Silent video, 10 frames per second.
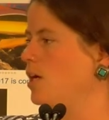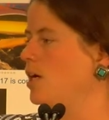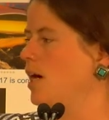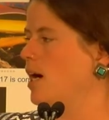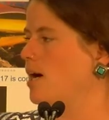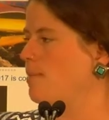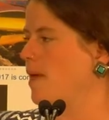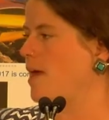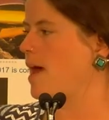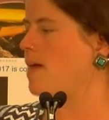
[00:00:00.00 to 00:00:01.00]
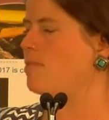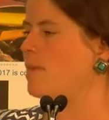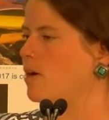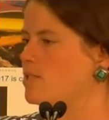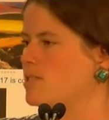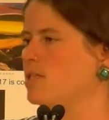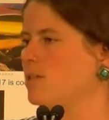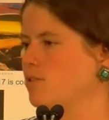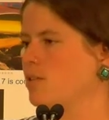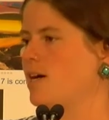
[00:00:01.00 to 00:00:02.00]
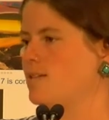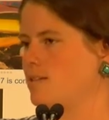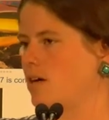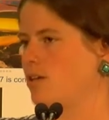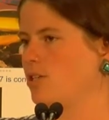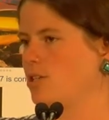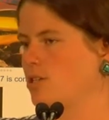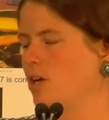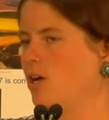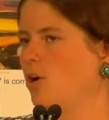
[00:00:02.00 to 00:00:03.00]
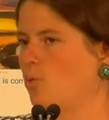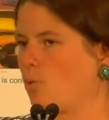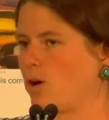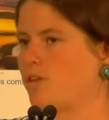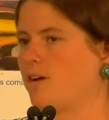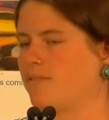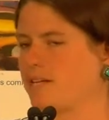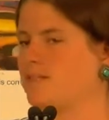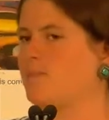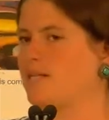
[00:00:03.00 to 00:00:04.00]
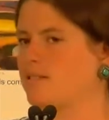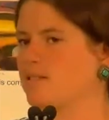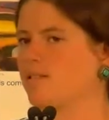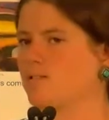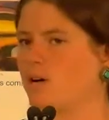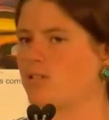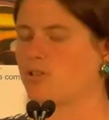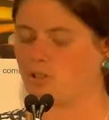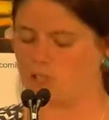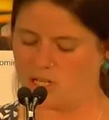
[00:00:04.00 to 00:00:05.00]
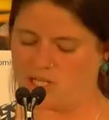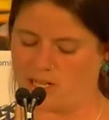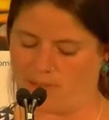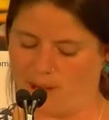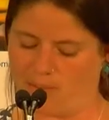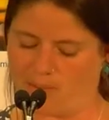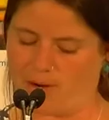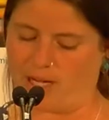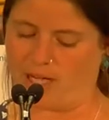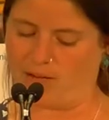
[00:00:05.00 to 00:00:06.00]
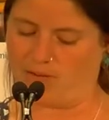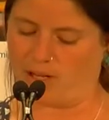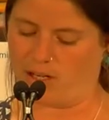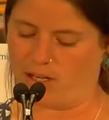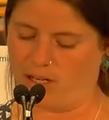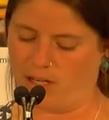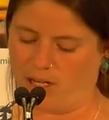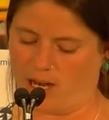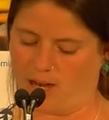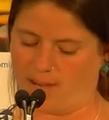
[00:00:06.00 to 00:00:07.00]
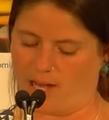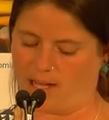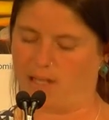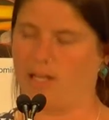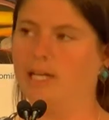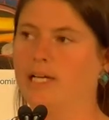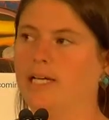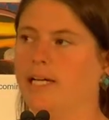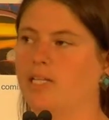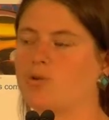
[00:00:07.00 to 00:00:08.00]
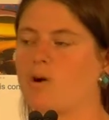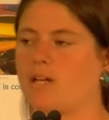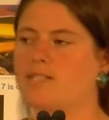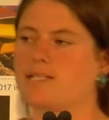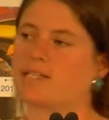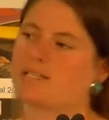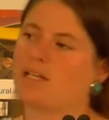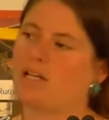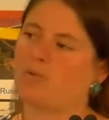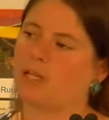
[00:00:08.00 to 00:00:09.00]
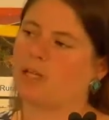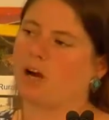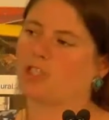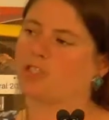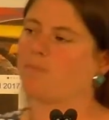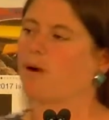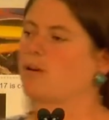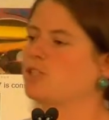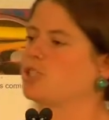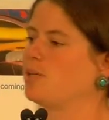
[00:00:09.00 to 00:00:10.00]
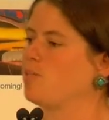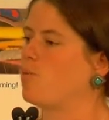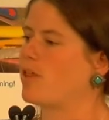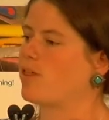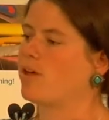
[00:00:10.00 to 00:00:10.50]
and they have about $600,000 worth of expenses as well. So they're just at about break even. And in 2016, we launched a partnership with